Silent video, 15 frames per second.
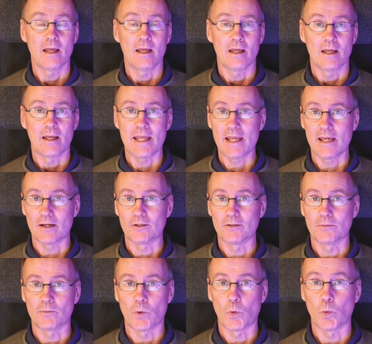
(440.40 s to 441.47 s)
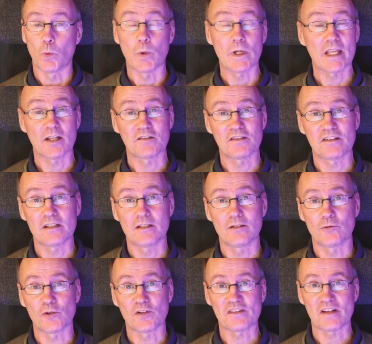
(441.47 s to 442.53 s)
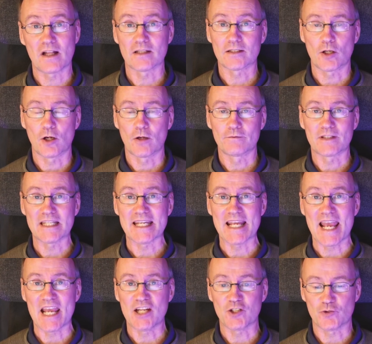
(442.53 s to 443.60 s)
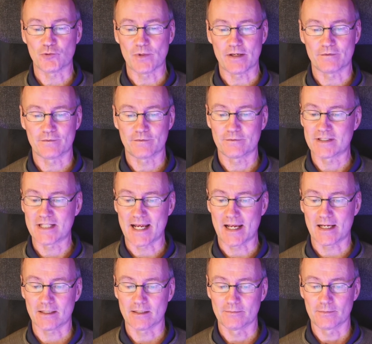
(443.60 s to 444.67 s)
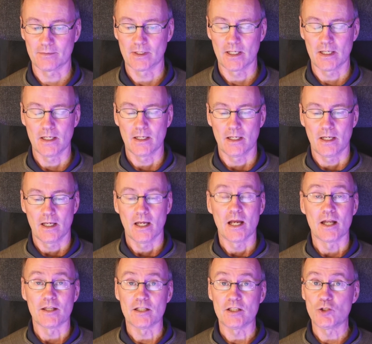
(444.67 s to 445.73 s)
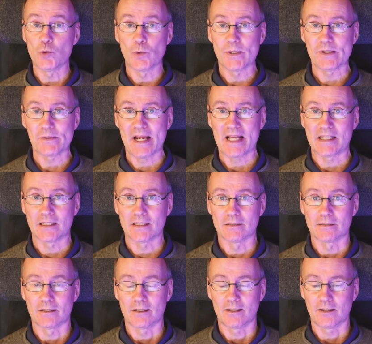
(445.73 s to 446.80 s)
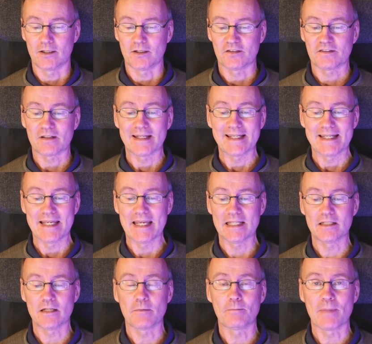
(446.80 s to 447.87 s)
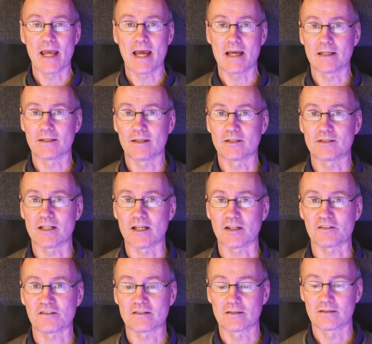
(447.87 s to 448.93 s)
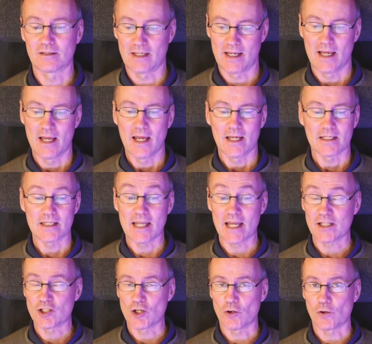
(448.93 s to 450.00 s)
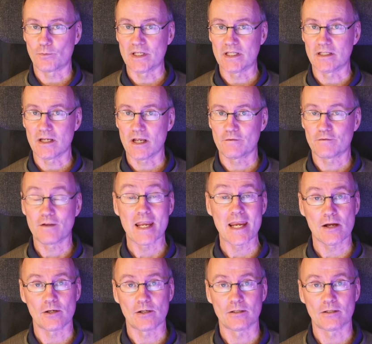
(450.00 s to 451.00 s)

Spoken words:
Here we can see the result of the href tag. The URL is hidden behind the text, get your PDF here.